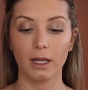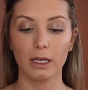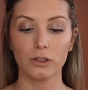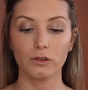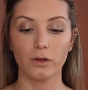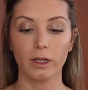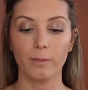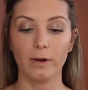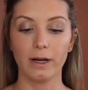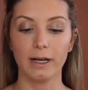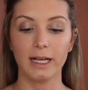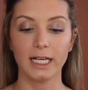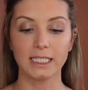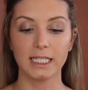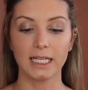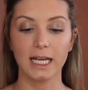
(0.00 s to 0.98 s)
It's really pretty
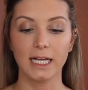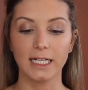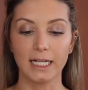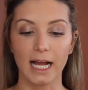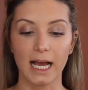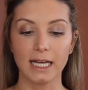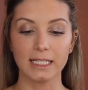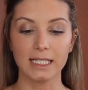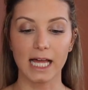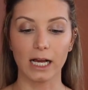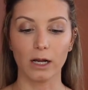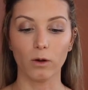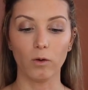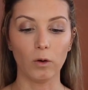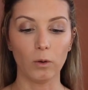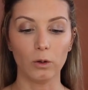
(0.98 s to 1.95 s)
because, again, it has
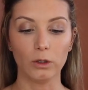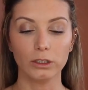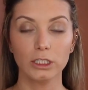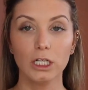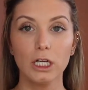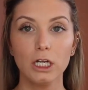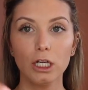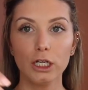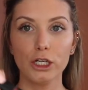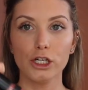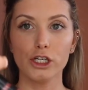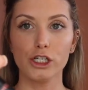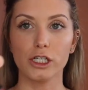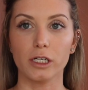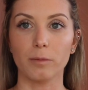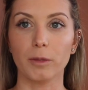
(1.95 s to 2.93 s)
that gold
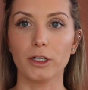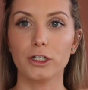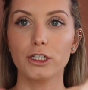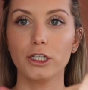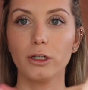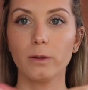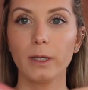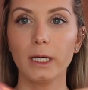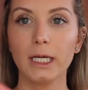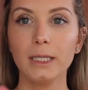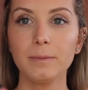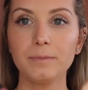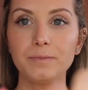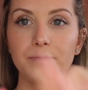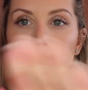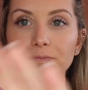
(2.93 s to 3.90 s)
shimmer to
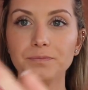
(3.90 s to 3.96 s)
it.